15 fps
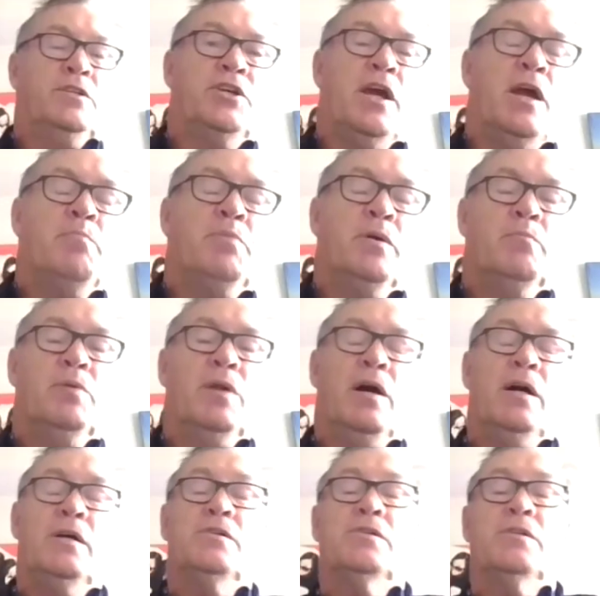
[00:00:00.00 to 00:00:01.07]
champion
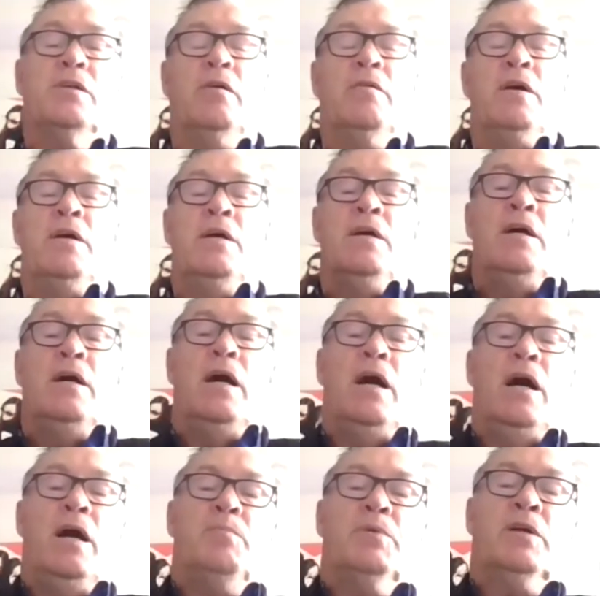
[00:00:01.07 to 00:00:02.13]
players. So,
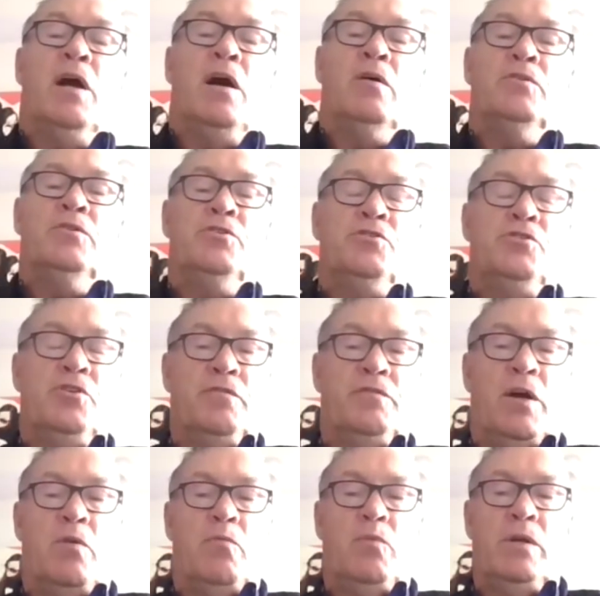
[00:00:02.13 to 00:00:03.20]
but Carlton deserved
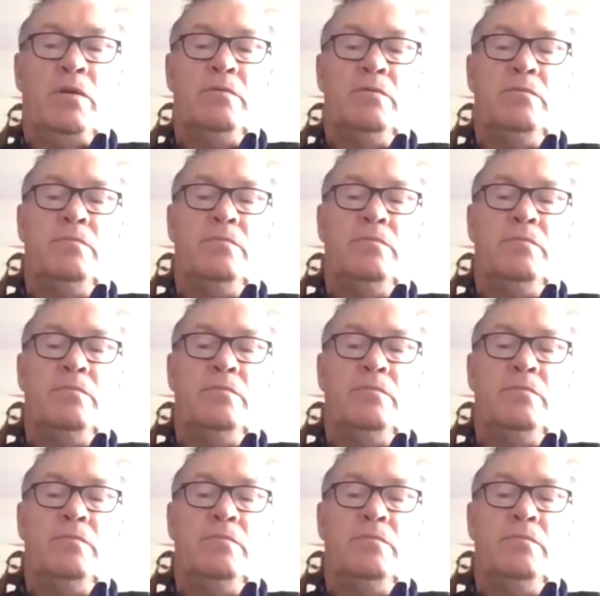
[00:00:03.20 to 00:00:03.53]
that win.